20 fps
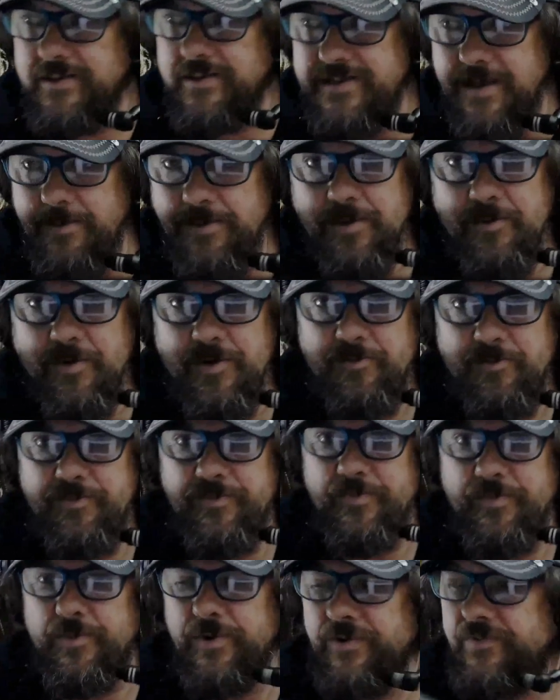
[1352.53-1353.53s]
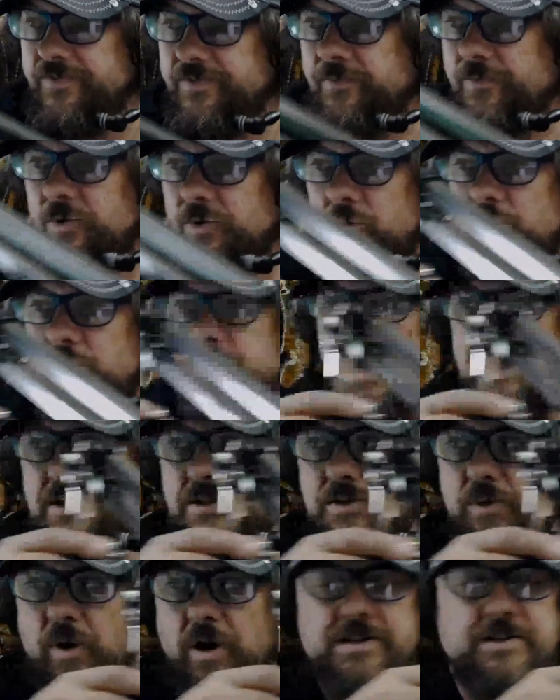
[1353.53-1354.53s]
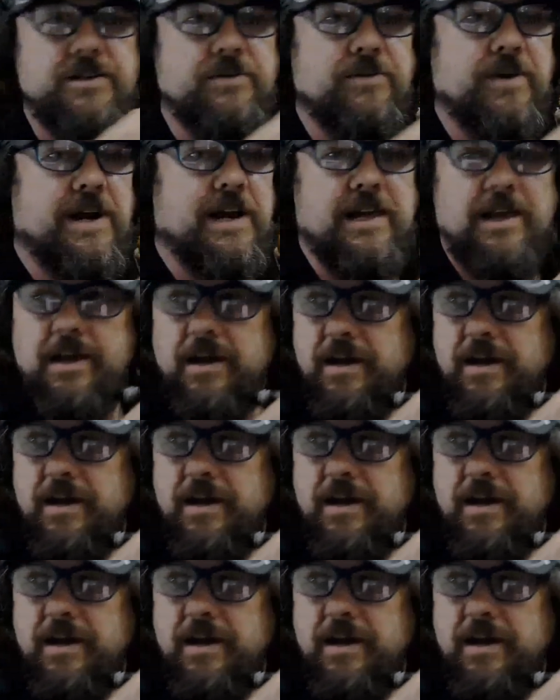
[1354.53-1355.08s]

Something we've we've looked at twice already,